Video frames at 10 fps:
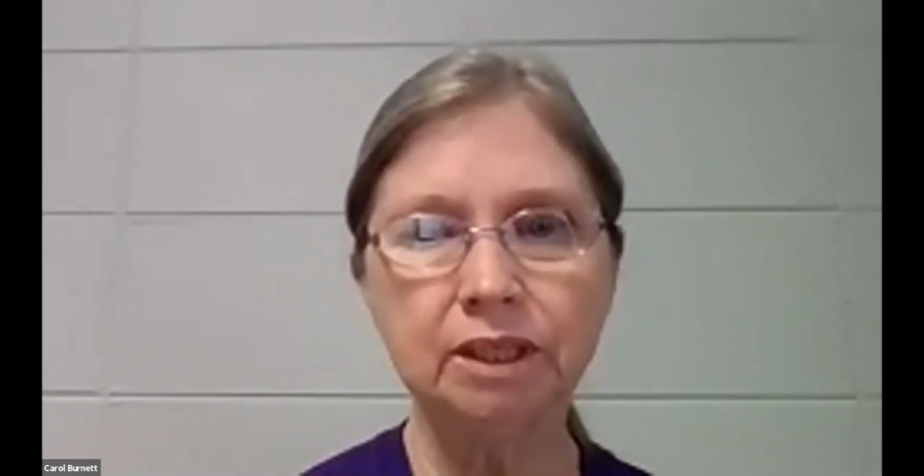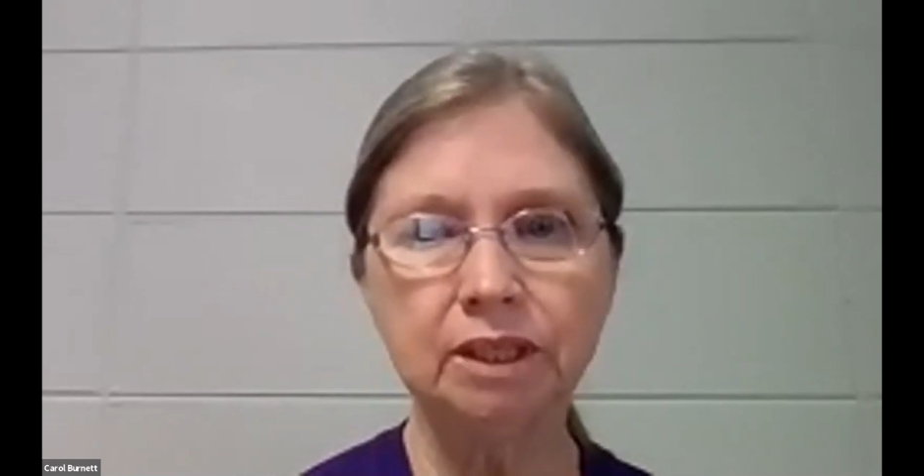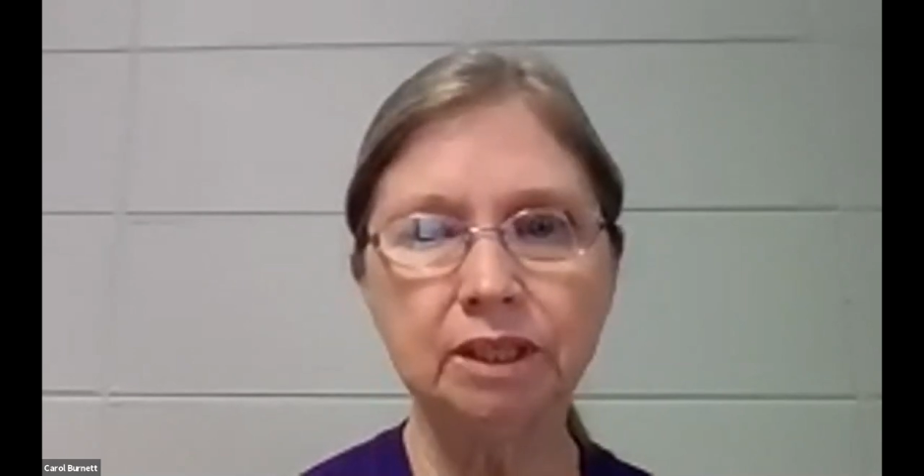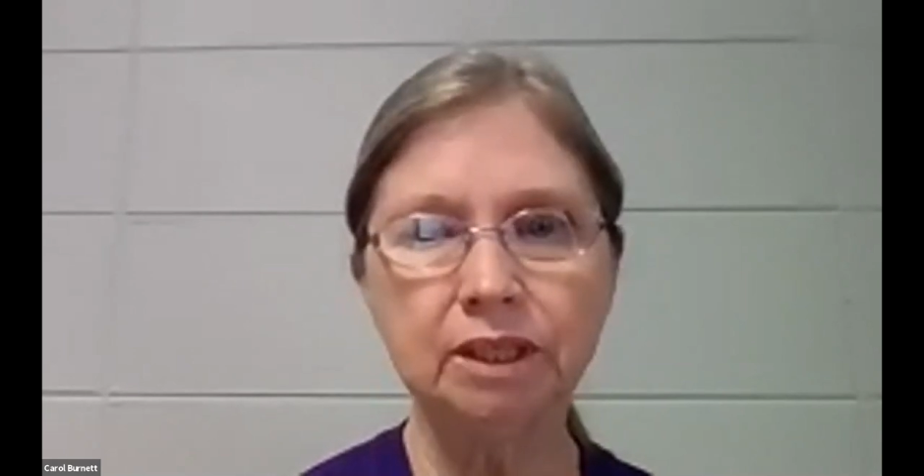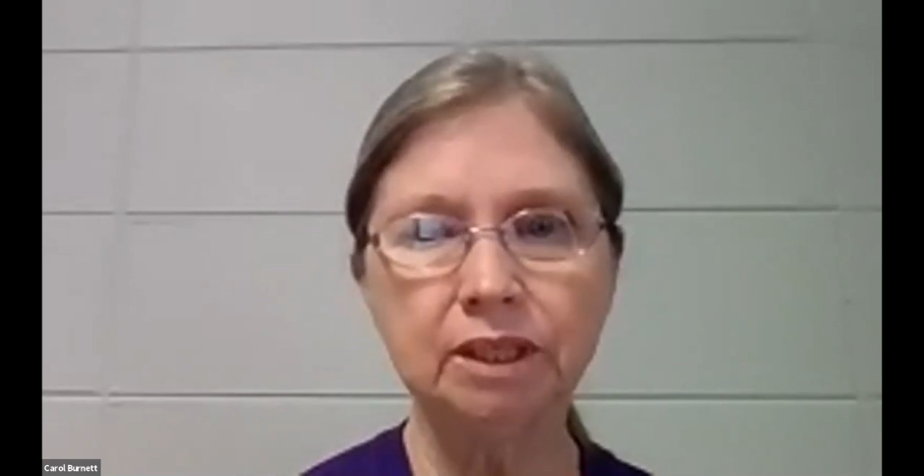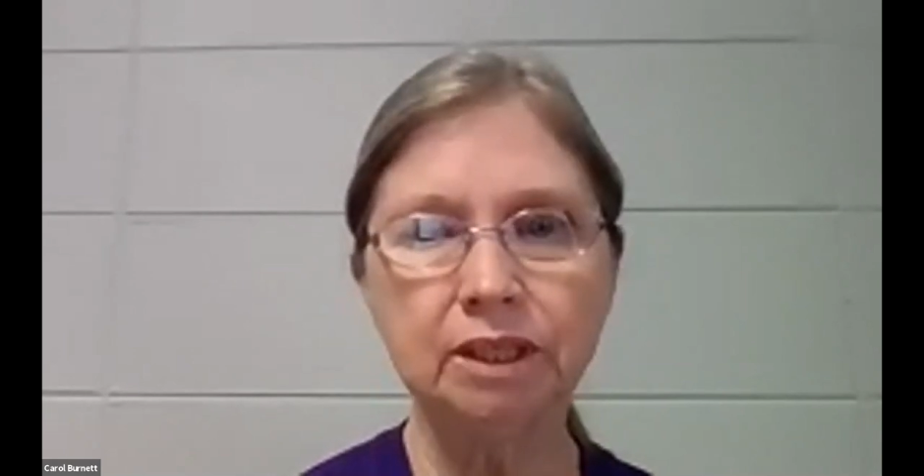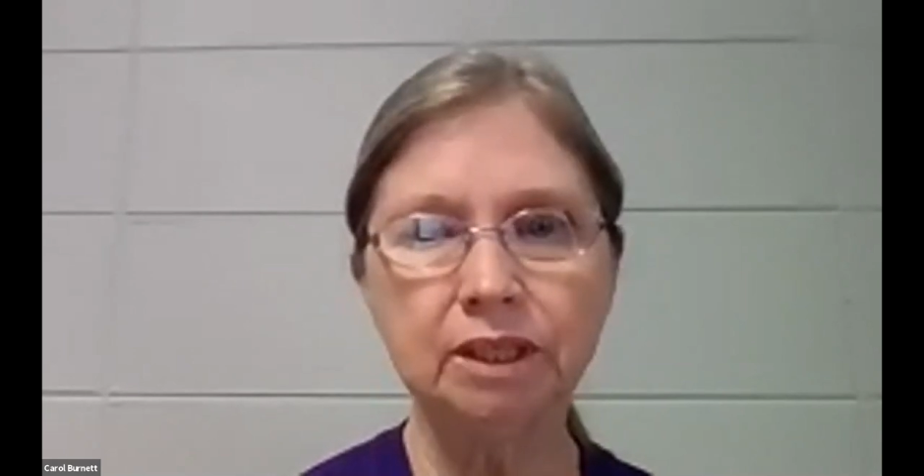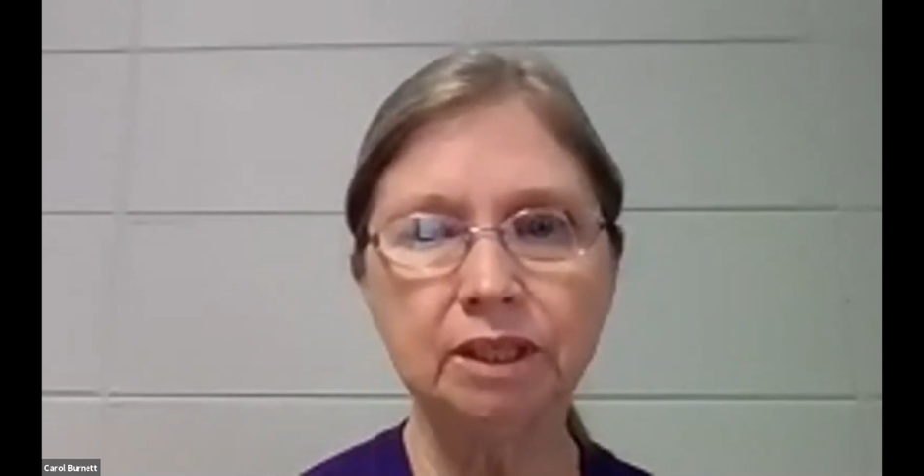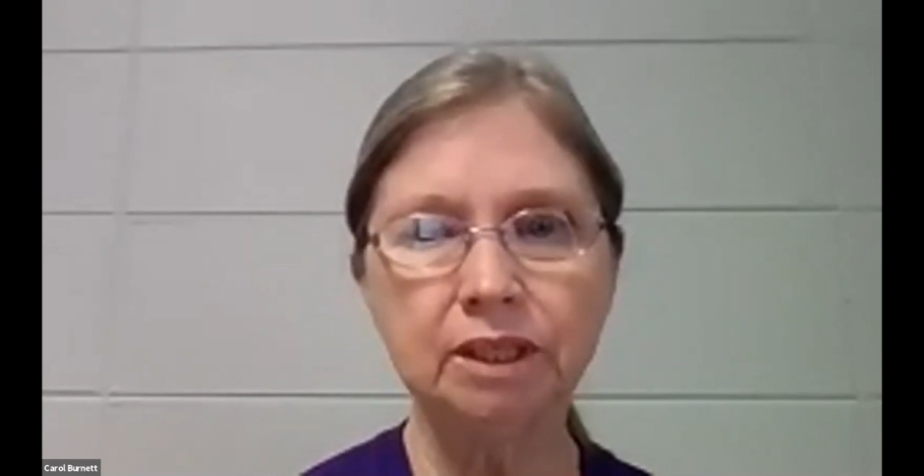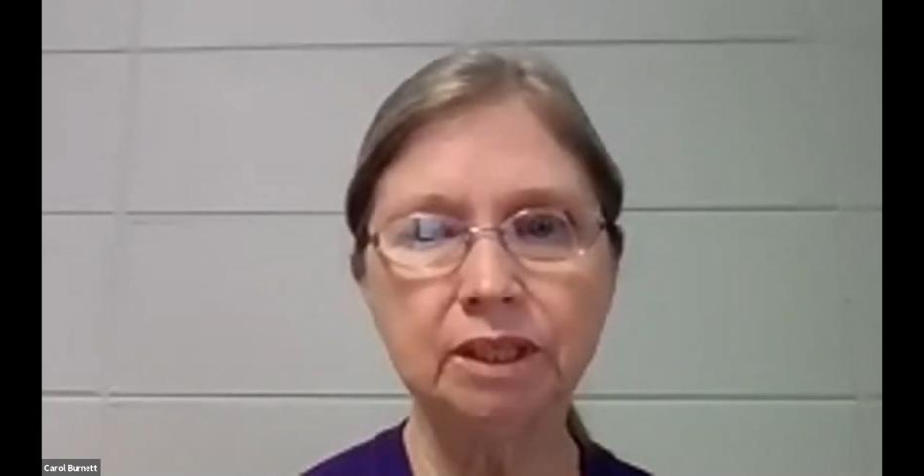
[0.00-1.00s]

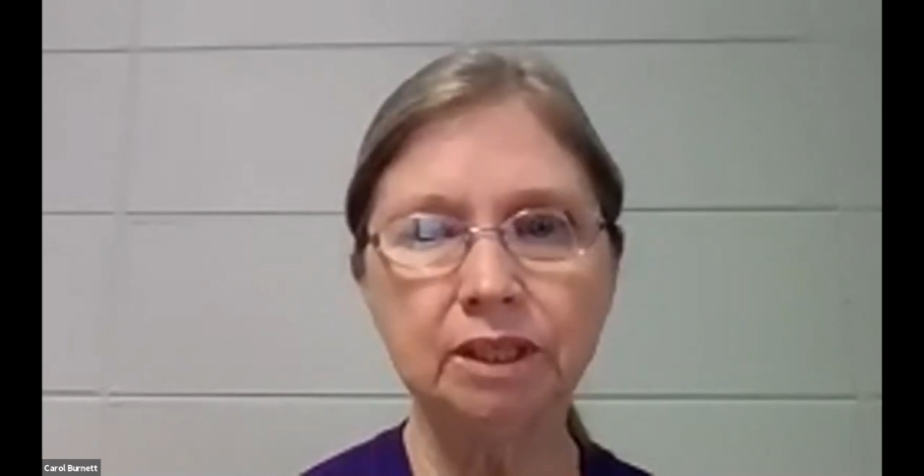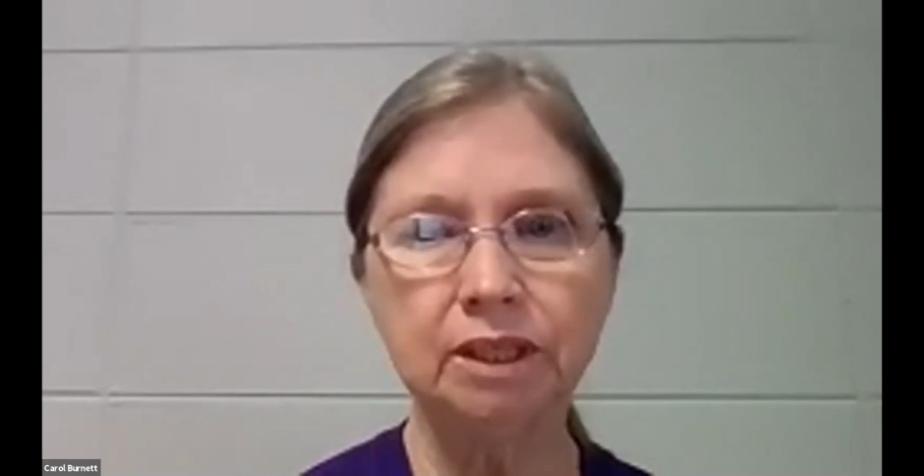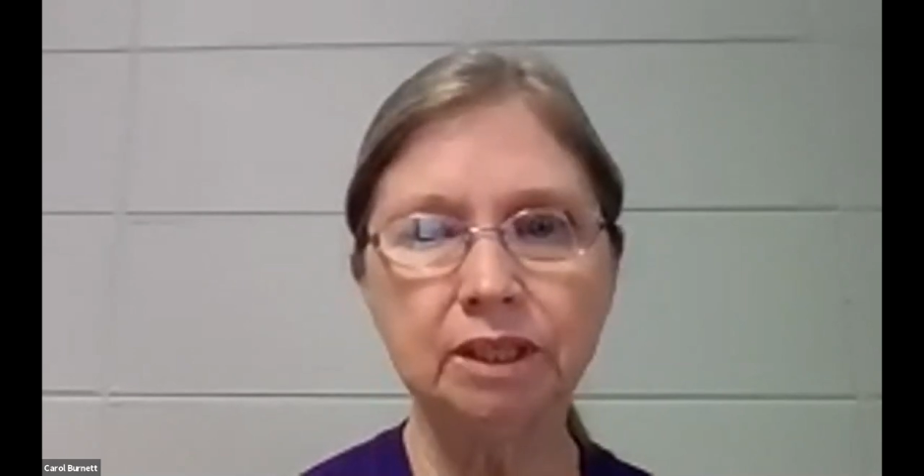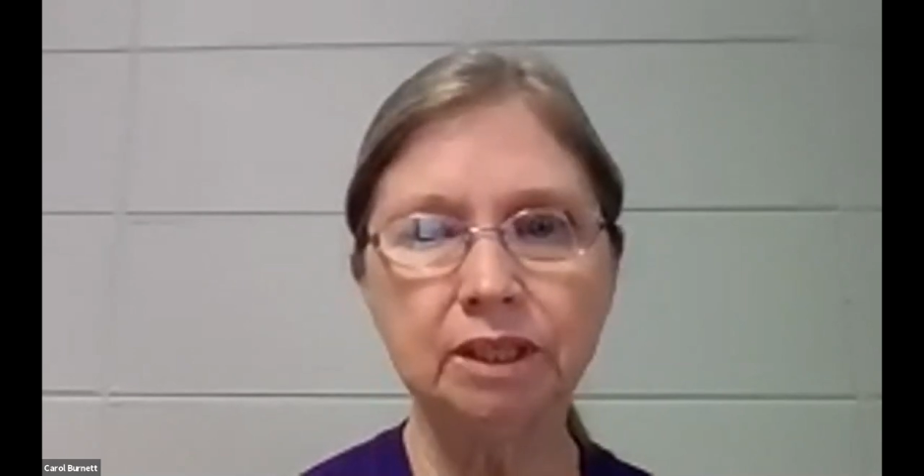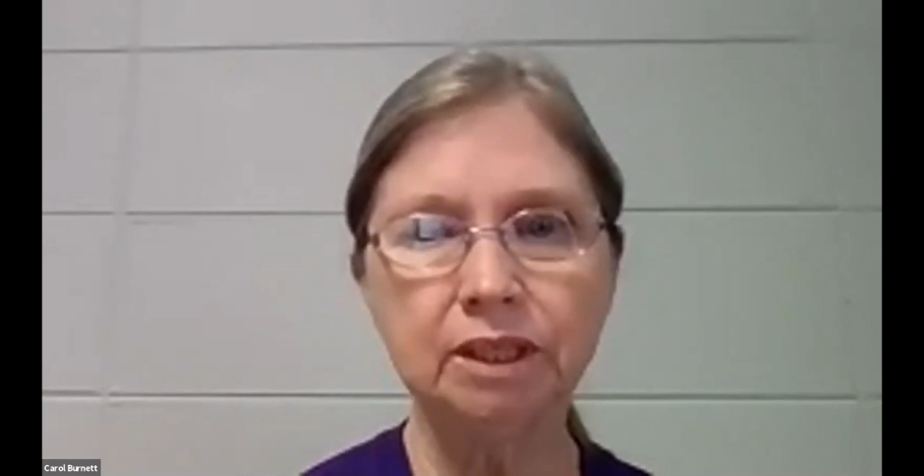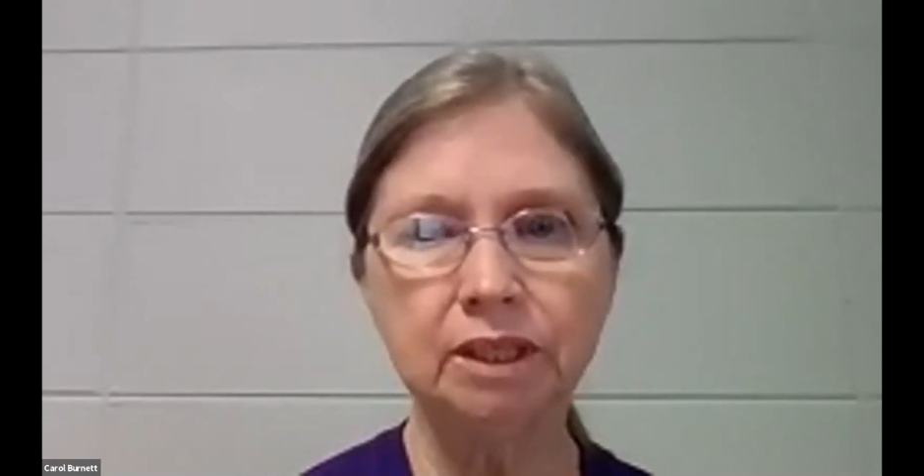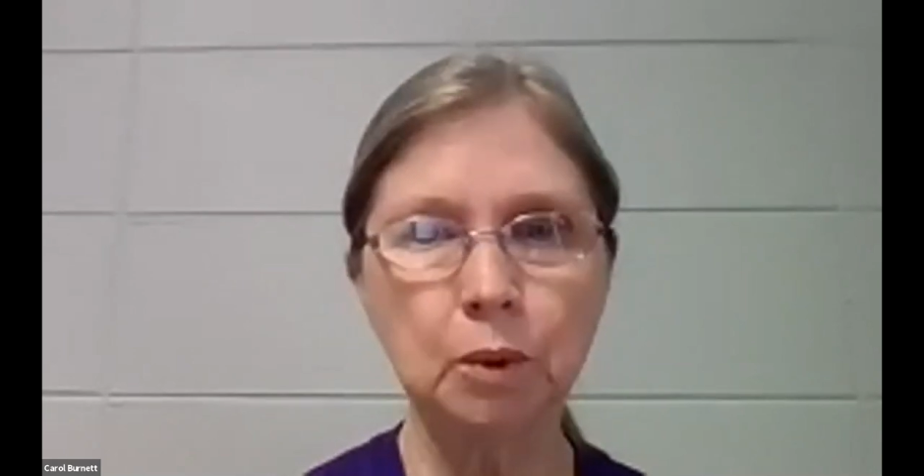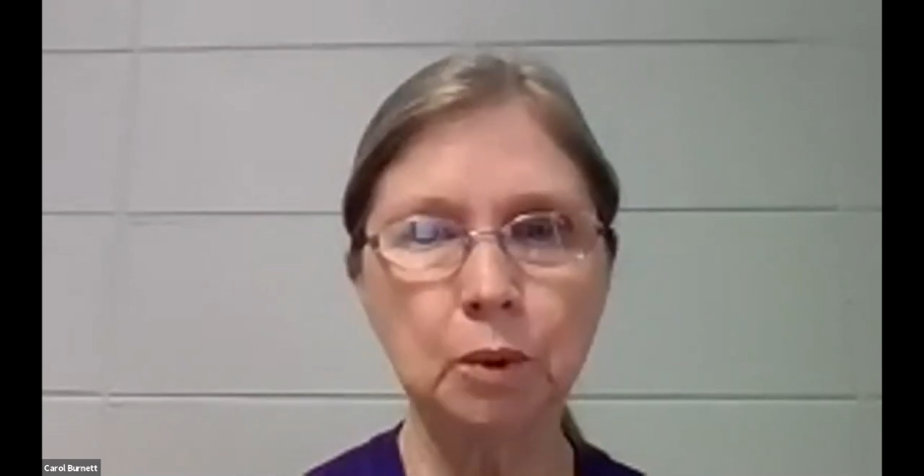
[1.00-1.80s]
file for